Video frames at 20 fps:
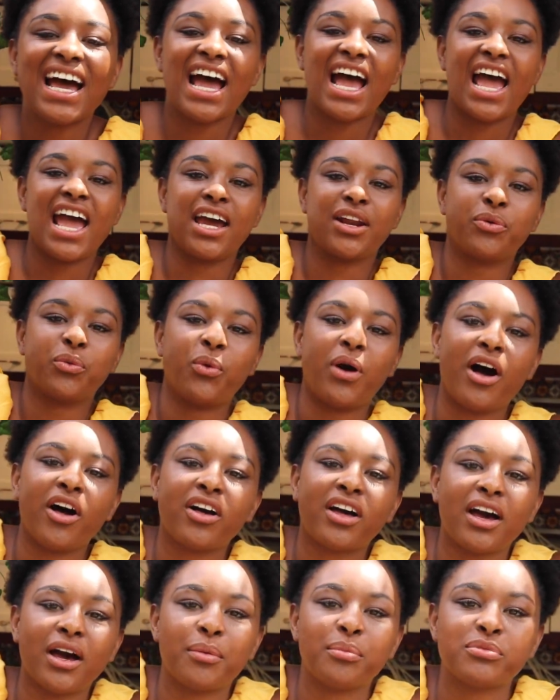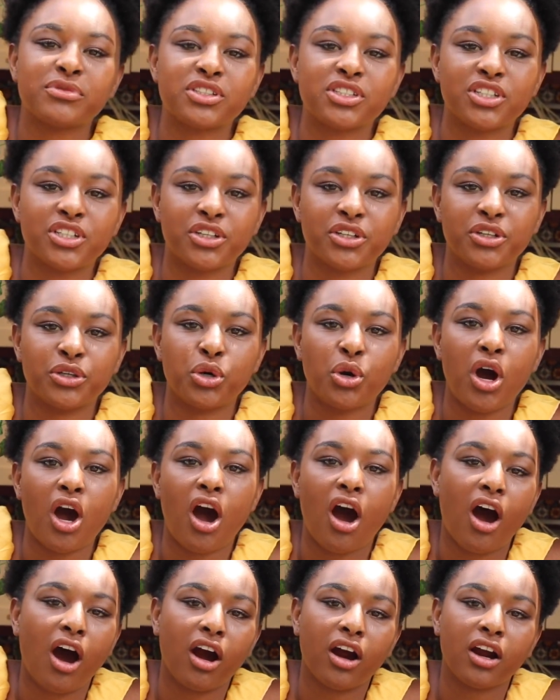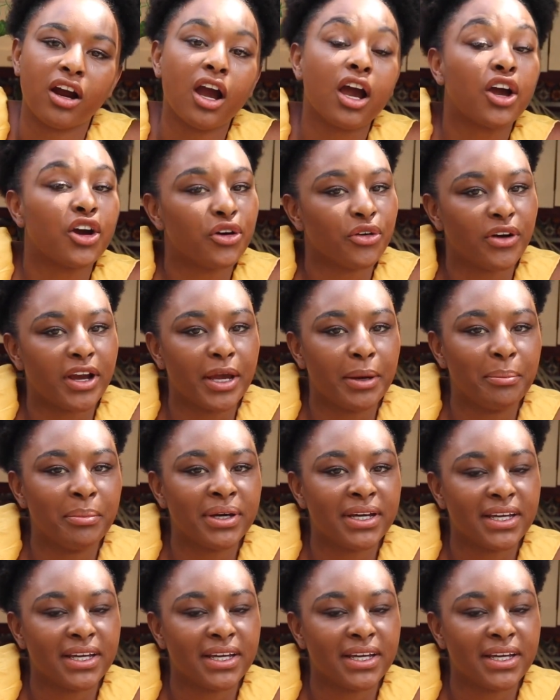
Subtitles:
and welcome to our crib.